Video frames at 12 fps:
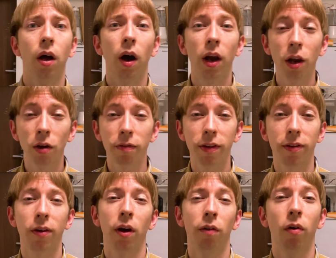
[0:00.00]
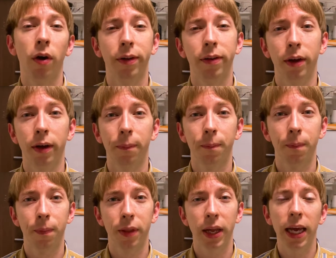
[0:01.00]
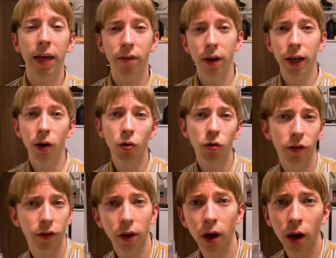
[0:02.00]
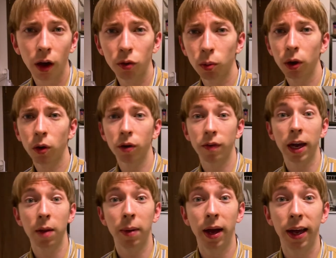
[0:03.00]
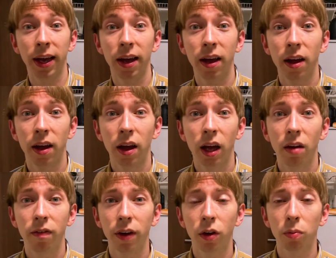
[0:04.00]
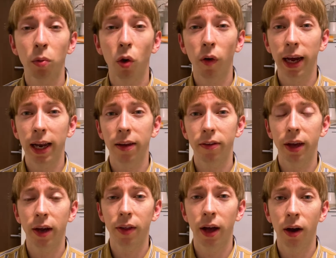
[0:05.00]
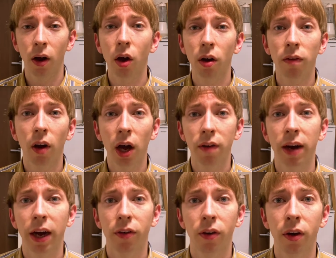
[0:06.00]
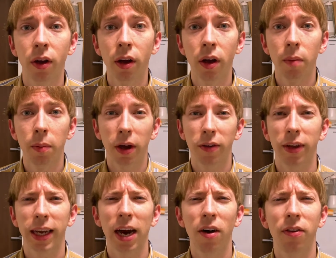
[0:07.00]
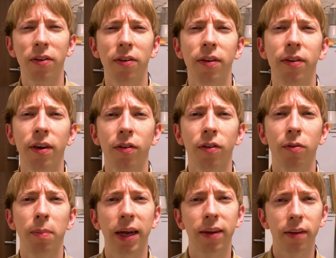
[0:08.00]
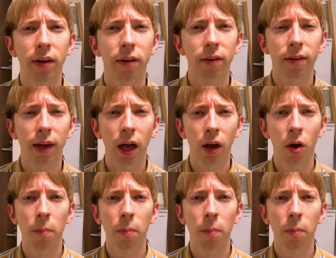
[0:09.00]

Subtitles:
I love this style of writing. Even in the ultra stylized world of anime, it feels more realistic than a lot of live action because the characters' decisions make sense and are